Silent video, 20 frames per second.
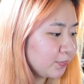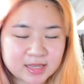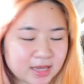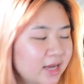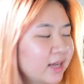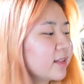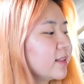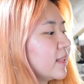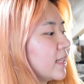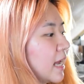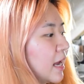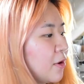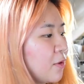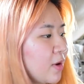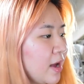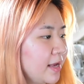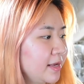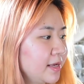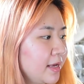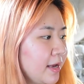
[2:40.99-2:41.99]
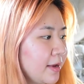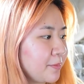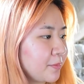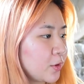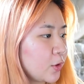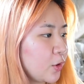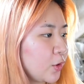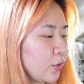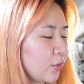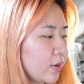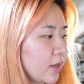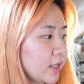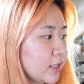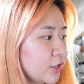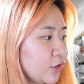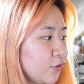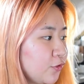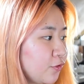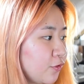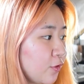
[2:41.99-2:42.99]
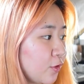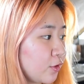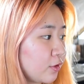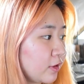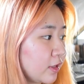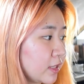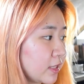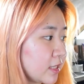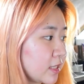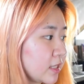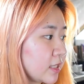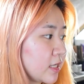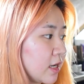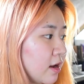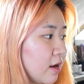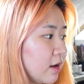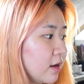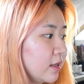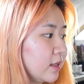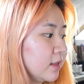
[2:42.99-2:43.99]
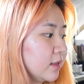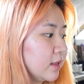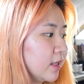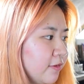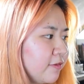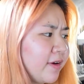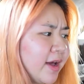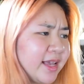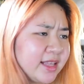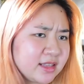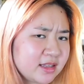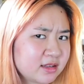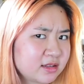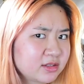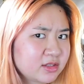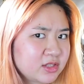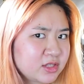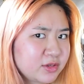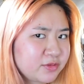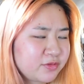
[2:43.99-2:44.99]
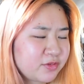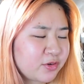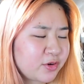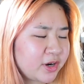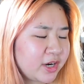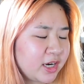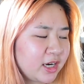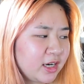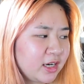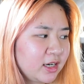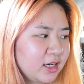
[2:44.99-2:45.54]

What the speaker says: Yeah, now I am going to focus on the finals for,